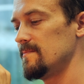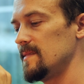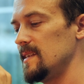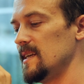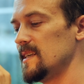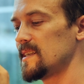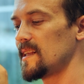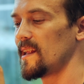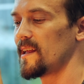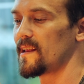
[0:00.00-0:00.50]

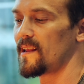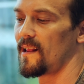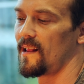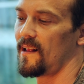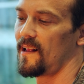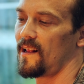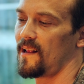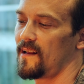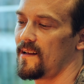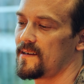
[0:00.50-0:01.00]
these
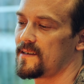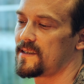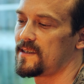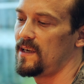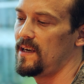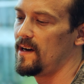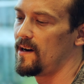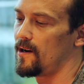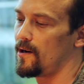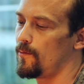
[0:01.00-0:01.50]
little
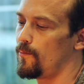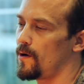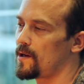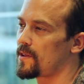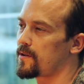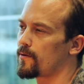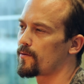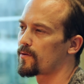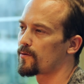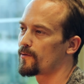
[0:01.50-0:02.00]

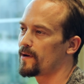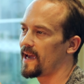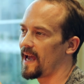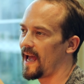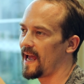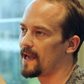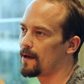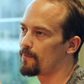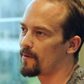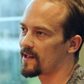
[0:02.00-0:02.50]

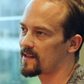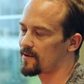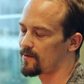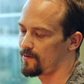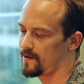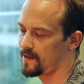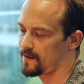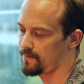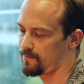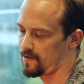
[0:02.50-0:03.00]
CR123A
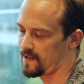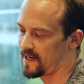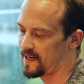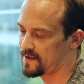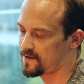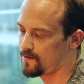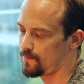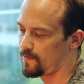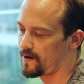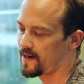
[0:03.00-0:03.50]
batteries will
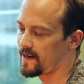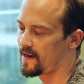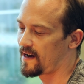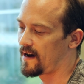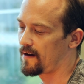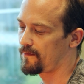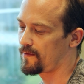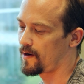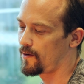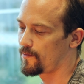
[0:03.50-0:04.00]
last you
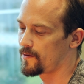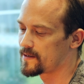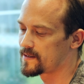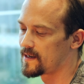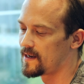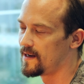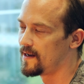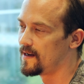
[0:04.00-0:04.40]
1.5 hours.